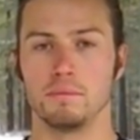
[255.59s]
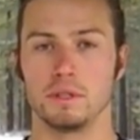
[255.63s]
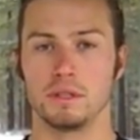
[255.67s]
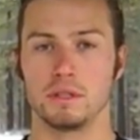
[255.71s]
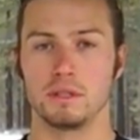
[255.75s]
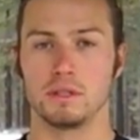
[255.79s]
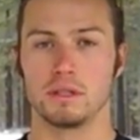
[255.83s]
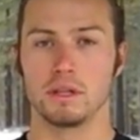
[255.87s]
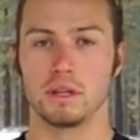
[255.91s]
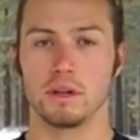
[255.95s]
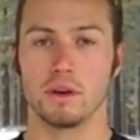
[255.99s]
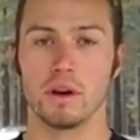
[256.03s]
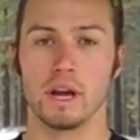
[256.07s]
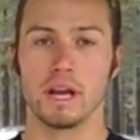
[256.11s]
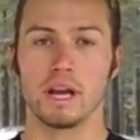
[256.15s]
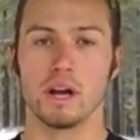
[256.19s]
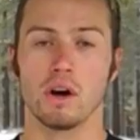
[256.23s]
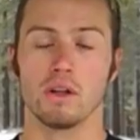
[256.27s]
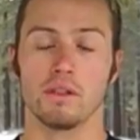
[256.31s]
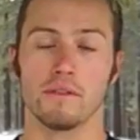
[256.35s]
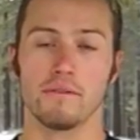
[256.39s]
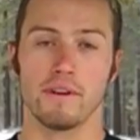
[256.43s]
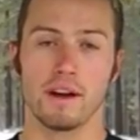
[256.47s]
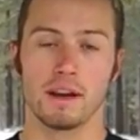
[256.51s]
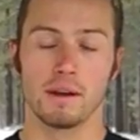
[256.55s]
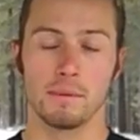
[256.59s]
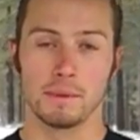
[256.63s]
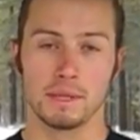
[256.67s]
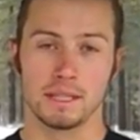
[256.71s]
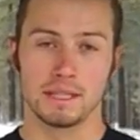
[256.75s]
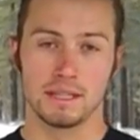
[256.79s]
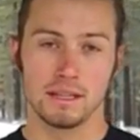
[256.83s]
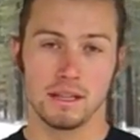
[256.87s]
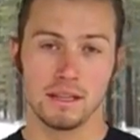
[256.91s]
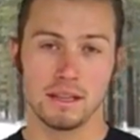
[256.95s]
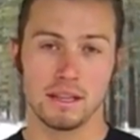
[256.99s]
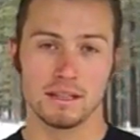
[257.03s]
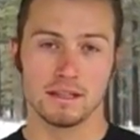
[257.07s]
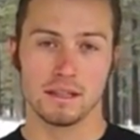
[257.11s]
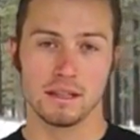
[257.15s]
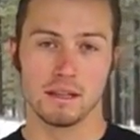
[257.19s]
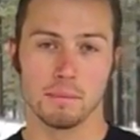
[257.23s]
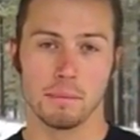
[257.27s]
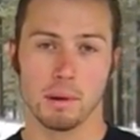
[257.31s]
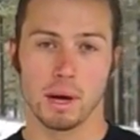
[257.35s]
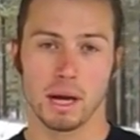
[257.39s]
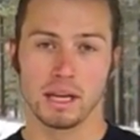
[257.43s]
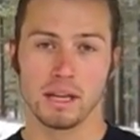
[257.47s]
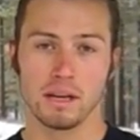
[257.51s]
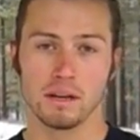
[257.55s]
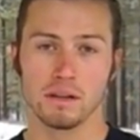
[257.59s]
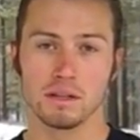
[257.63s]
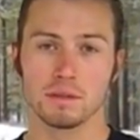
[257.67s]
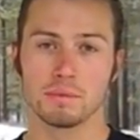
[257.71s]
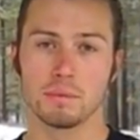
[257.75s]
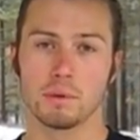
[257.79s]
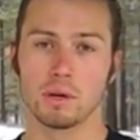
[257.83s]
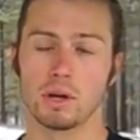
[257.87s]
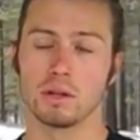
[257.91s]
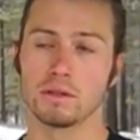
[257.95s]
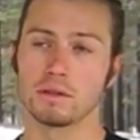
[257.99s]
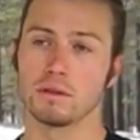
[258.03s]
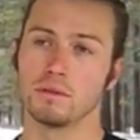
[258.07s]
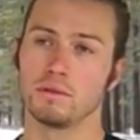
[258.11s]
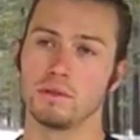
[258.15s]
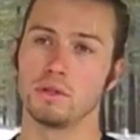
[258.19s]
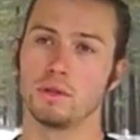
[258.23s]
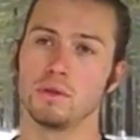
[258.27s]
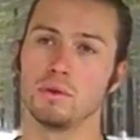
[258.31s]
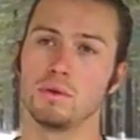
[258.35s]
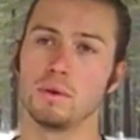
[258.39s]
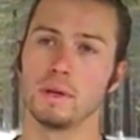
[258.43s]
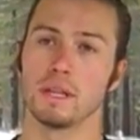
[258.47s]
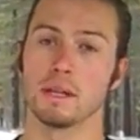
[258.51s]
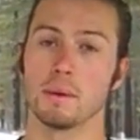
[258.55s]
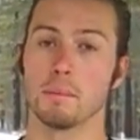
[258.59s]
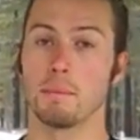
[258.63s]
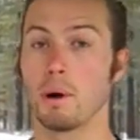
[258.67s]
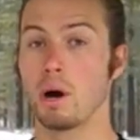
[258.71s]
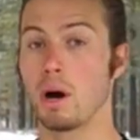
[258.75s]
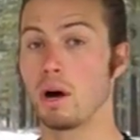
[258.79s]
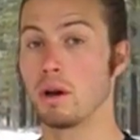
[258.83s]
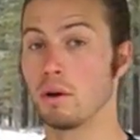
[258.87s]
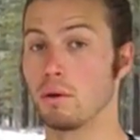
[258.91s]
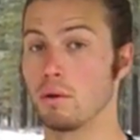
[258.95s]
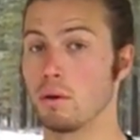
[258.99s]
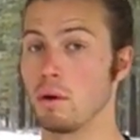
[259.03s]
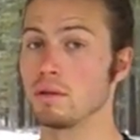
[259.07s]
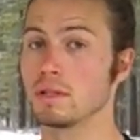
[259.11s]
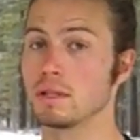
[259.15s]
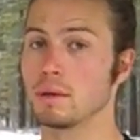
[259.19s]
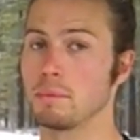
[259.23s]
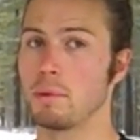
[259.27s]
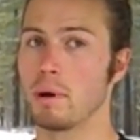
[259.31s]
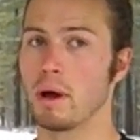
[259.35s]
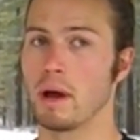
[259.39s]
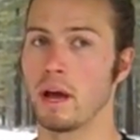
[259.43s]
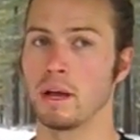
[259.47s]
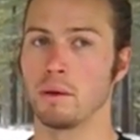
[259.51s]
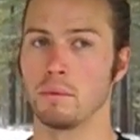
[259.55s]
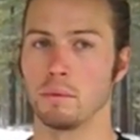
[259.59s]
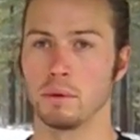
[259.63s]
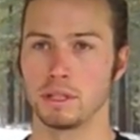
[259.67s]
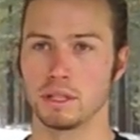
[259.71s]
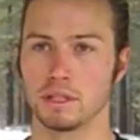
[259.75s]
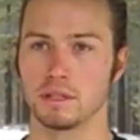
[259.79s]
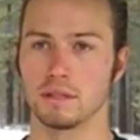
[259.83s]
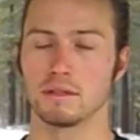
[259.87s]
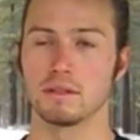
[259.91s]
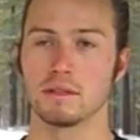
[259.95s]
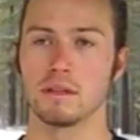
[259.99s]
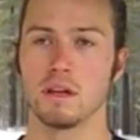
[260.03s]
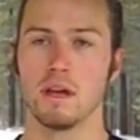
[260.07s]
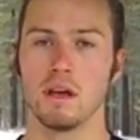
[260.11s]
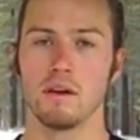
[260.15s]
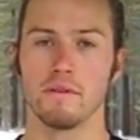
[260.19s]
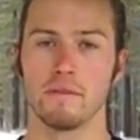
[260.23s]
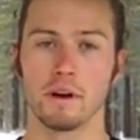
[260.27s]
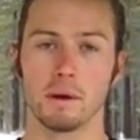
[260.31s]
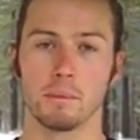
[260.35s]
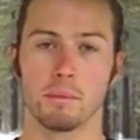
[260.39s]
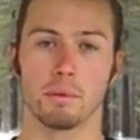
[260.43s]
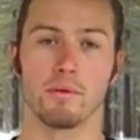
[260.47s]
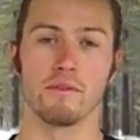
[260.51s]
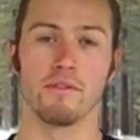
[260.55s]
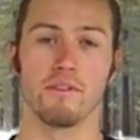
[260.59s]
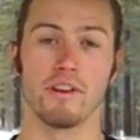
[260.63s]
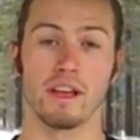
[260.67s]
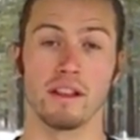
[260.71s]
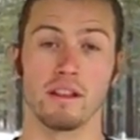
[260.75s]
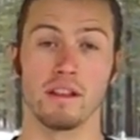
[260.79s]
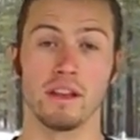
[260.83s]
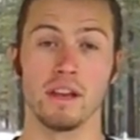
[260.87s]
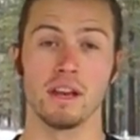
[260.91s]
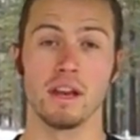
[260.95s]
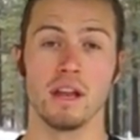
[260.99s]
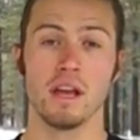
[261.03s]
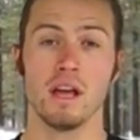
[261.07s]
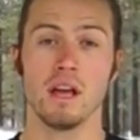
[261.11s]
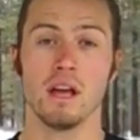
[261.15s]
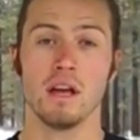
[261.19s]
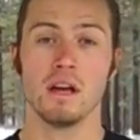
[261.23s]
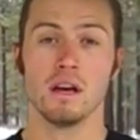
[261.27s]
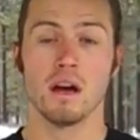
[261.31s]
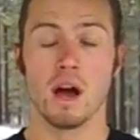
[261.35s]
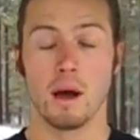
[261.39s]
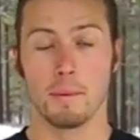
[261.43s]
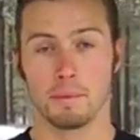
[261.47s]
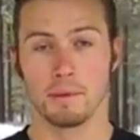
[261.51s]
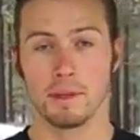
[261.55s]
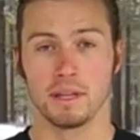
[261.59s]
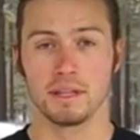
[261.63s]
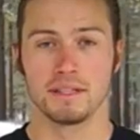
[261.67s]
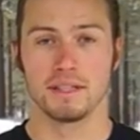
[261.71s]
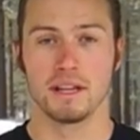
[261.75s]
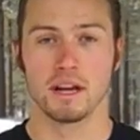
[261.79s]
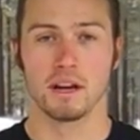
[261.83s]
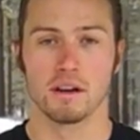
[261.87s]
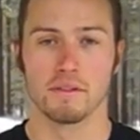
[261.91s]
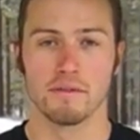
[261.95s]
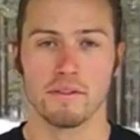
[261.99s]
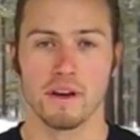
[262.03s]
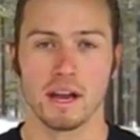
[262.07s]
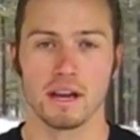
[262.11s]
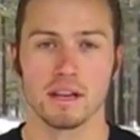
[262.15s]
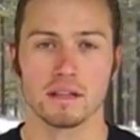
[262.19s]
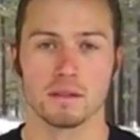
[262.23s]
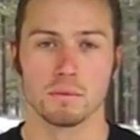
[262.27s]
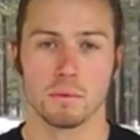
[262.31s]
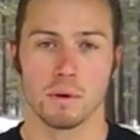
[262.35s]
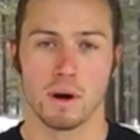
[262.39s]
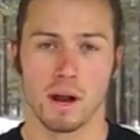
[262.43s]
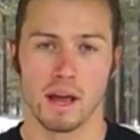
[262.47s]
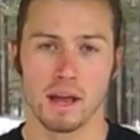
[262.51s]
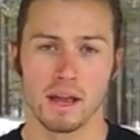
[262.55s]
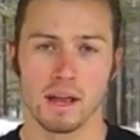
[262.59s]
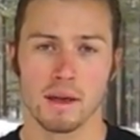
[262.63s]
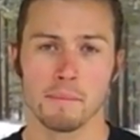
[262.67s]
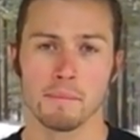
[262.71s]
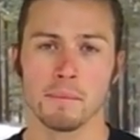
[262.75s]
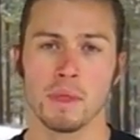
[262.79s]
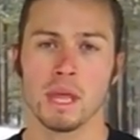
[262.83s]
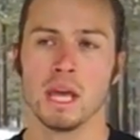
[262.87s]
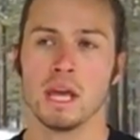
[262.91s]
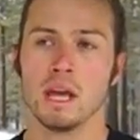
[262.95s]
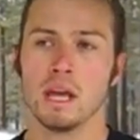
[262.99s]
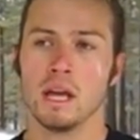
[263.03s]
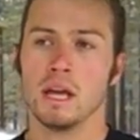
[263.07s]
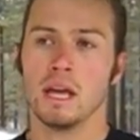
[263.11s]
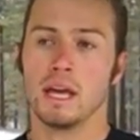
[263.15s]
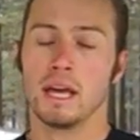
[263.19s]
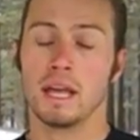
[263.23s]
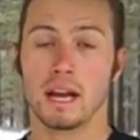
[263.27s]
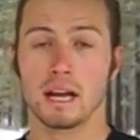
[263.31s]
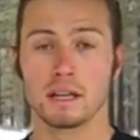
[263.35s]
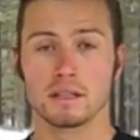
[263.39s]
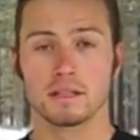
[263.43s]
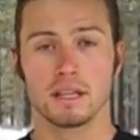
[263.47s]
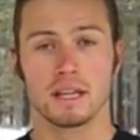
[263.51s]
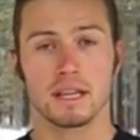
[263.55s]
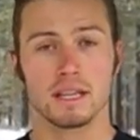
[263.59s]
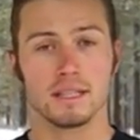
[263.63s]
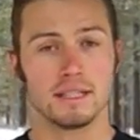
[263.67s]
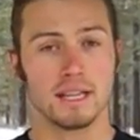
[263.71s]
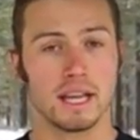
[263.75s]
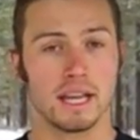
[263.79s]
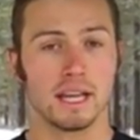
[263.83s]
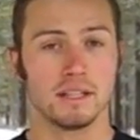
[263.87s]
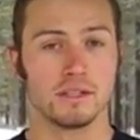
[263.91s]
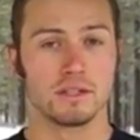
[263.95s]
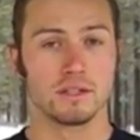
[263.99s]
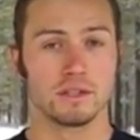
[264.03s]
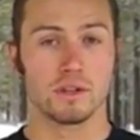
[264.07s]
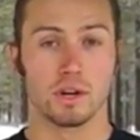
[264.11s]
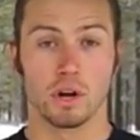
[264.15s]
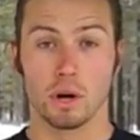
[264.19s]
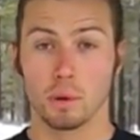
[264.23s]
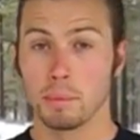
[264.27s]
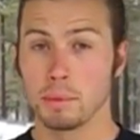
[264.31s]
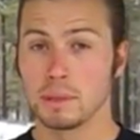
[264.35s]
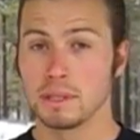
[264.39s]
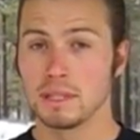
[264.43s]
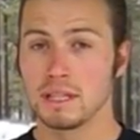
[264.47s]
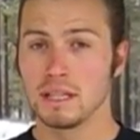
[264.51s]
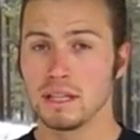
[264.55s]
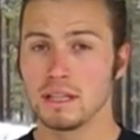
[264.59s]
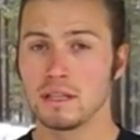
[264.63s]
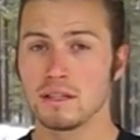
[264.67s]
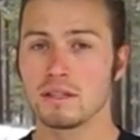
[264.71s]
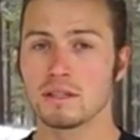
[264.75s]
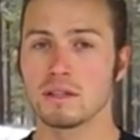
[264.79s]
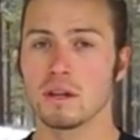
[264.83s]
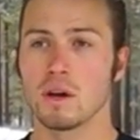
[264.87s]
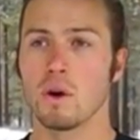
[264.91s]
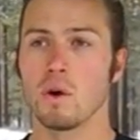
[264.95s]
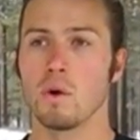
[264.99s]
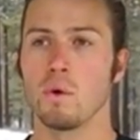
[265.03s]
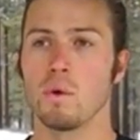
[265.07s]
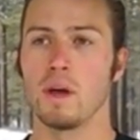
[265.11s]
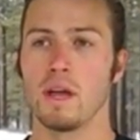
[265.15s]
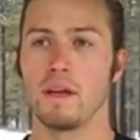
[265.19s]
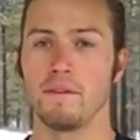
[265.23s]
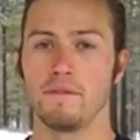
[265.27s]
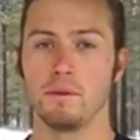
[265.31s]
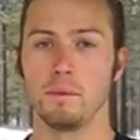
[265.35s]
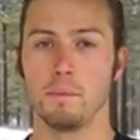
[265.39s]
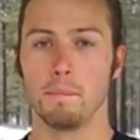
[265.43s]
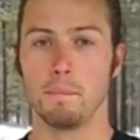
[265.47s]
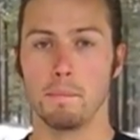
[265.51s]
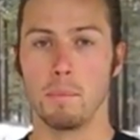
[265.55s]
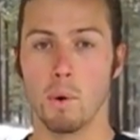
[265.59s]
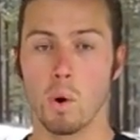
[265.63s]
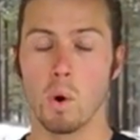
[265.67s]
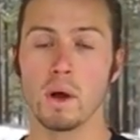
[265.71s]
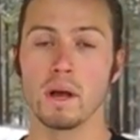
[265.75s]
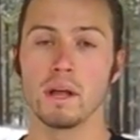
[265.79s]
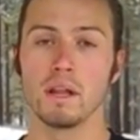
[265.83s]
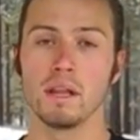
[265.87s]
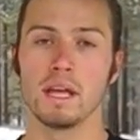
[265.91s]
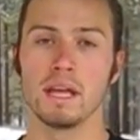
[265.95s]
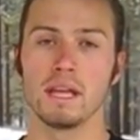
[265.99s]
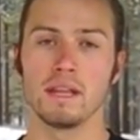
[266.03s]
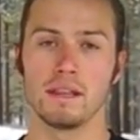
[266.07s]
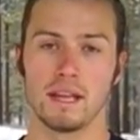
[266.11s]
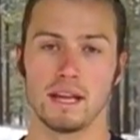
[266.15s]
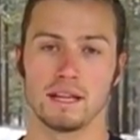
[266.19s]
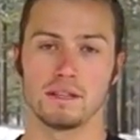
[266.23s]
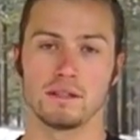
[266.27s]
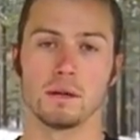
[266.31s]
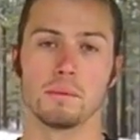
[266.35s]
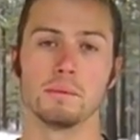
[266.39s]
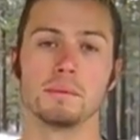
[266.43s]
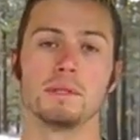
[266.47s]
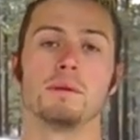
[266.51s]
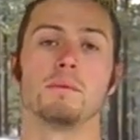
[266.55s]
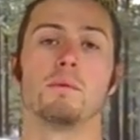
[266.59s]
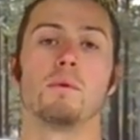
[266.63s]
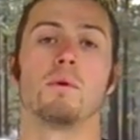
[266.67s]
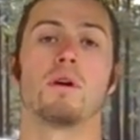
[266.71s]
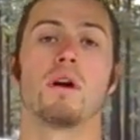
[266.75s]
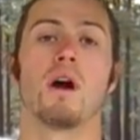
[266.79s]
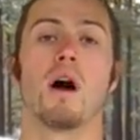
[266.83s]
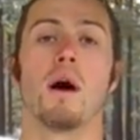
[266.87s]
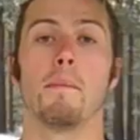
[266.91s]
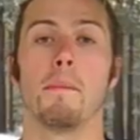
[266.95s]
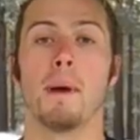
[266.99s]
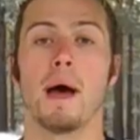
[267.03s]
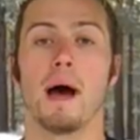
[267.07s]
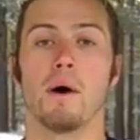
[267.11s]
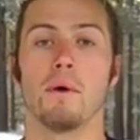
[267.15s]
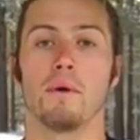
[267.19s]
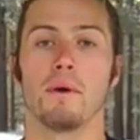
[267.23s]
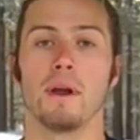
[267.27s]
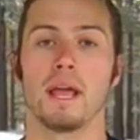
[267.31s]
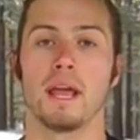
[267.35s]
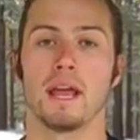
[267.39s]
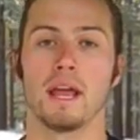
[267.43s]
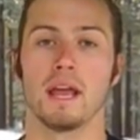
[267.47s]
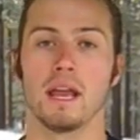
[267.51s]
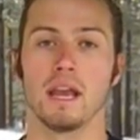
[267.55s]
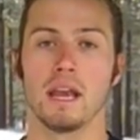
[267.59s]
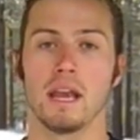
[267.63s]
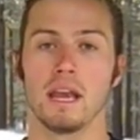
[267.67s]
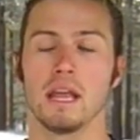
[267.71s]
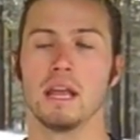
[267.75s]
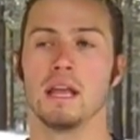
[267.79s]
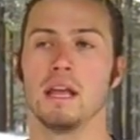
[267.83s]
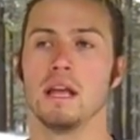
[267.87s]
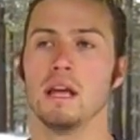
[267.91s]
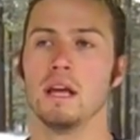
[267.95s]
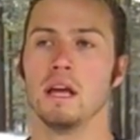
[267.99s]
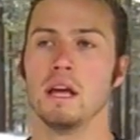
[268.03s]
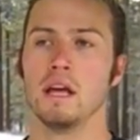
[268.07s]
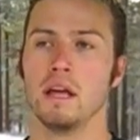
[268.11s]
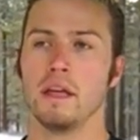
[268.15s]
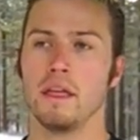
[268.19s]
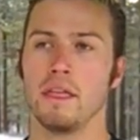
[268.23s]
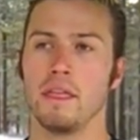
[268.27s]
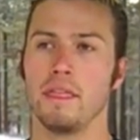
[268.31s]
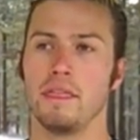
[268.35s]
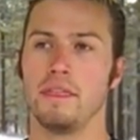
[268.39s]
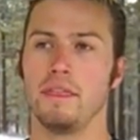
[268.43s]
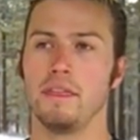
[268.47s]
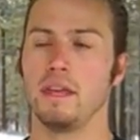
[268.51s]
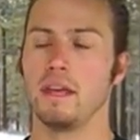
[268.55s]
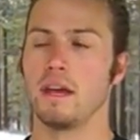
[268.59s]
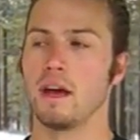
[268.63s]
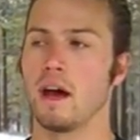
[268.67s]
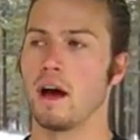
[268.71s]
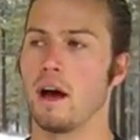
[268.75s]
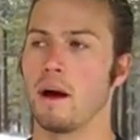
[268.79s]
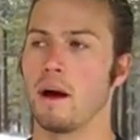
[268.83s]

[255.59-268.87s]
degrade all the vitamin C that's in the pine needles, but also 2, in the ponderosa pine, which is very prevalent up in the Sierra Nevadas where I am, it actually contains turpentine. So if you boil it, that turpentine will come out, and the